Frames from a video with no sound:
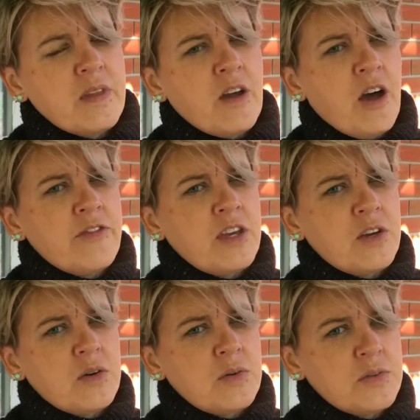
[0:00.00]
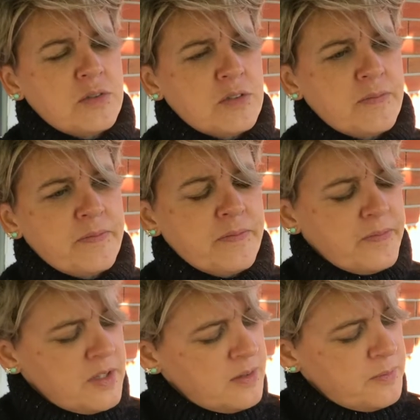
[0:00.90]
Off he goes.
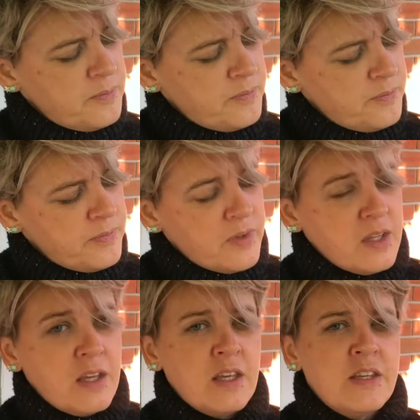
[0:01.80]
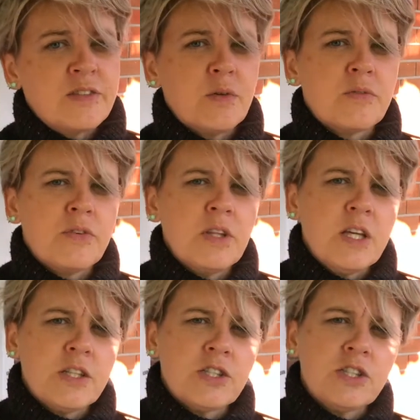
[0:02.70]
He's going for
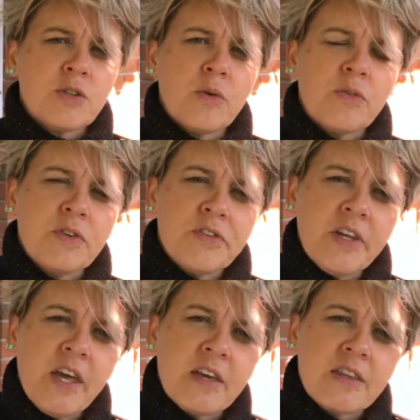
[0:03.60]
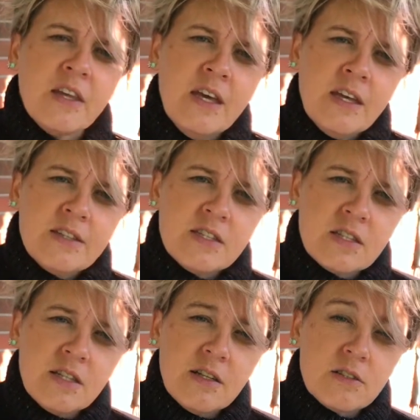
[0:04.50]
lunch. He's going for a snack. It's his
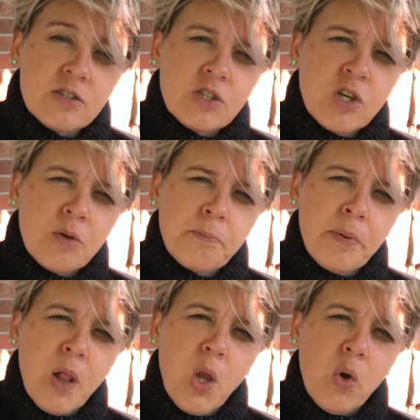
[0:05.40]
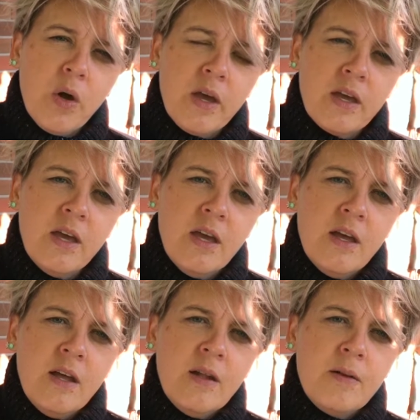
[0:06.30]
little ploy.
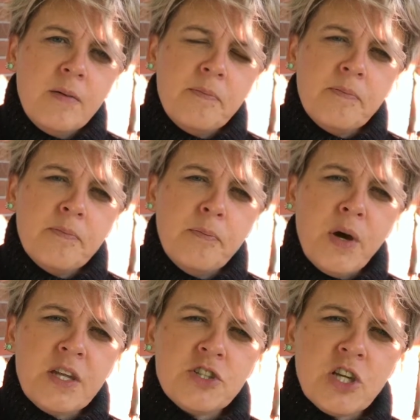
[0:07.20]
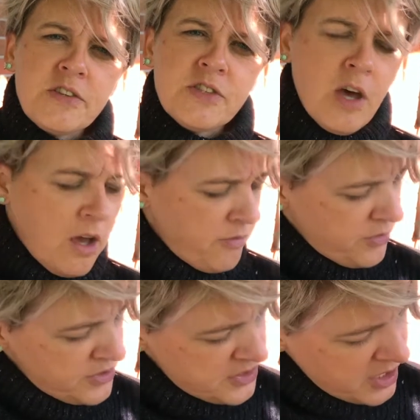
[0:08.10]
But he shuts off
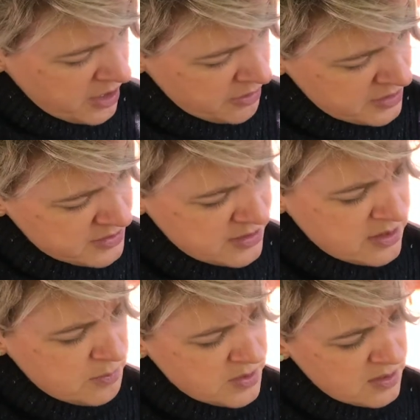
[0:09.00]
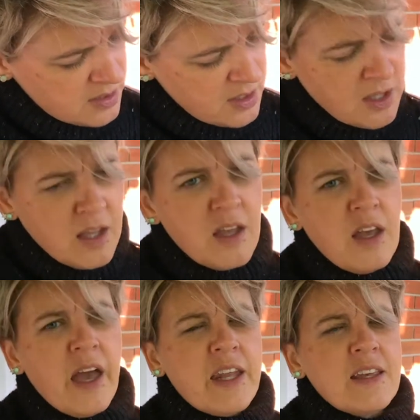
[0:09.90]
the security systems,
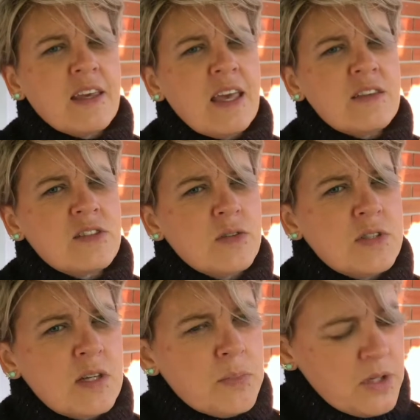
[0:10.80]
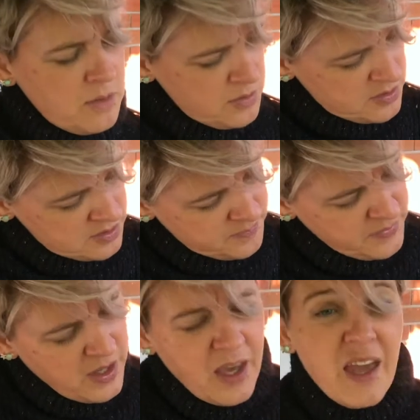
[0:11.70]
and he gets those embryos
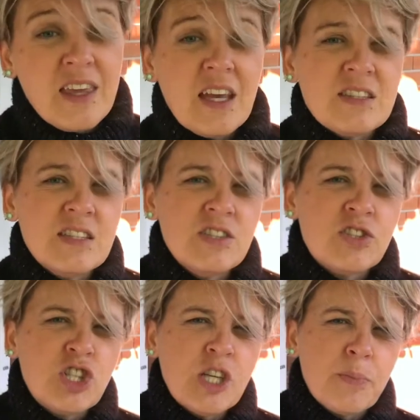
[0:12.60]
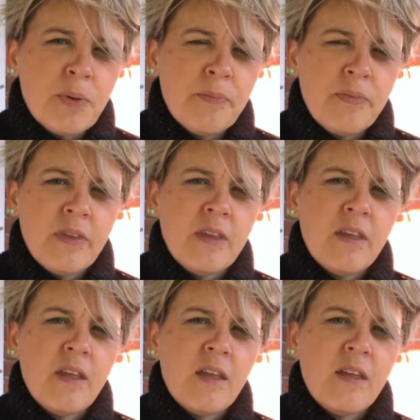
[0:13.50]
and gets in his Jeep
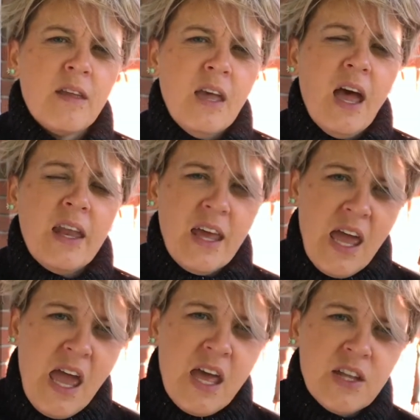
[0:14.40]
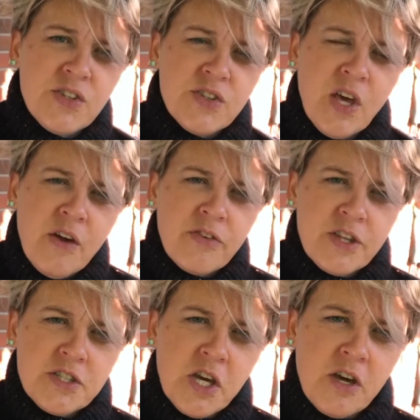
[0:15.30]
and heads for
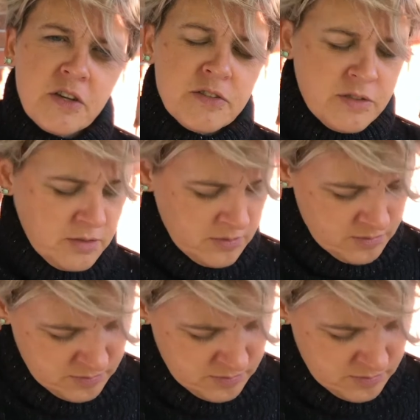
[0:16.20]
the docks. But,